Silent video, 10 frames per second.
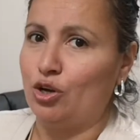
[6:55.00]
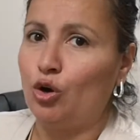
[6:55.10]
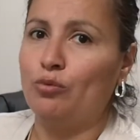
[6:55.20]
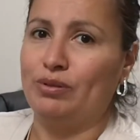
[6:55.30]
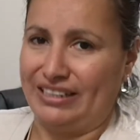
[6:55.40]
their
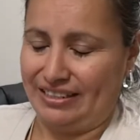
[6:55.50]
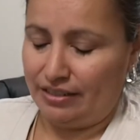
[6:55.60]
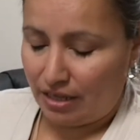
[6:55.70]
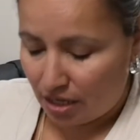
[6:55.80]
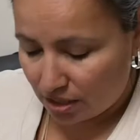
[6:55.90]
toe bleed.
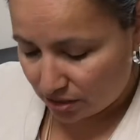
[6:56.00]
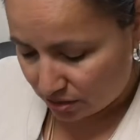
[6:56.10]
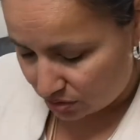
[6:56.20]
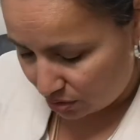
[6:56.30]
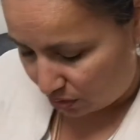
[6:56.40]

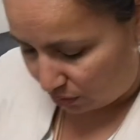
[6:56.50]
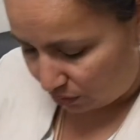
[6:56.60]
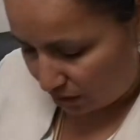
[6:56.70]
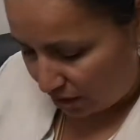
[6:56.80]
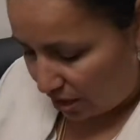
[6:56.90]
So
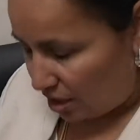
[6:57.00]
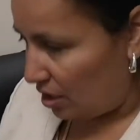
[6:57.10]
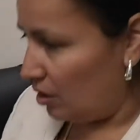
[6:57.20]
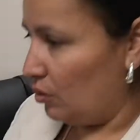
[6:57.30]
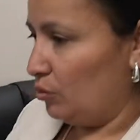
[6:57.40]

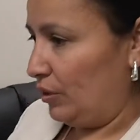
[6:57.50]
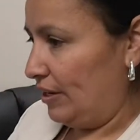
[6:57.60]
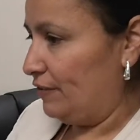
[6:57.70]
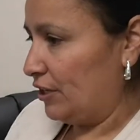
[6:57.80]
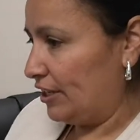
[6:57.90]

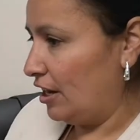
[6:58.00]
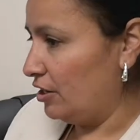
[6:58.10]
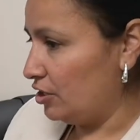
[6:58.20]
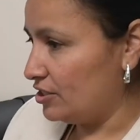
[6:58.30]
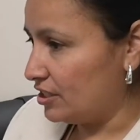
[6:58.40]
when a foot
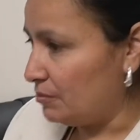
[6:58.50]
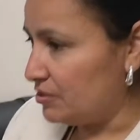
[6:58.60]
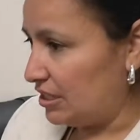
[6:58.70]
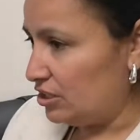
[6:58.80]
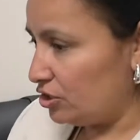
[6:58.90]
care nurse
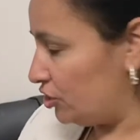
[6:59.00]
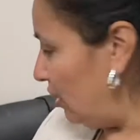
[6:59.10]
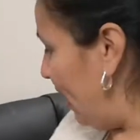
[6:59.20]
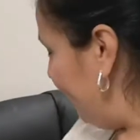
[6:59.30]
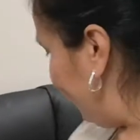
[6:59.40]
comes in,
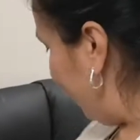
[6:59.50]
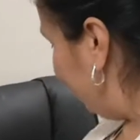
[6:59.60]
she'll have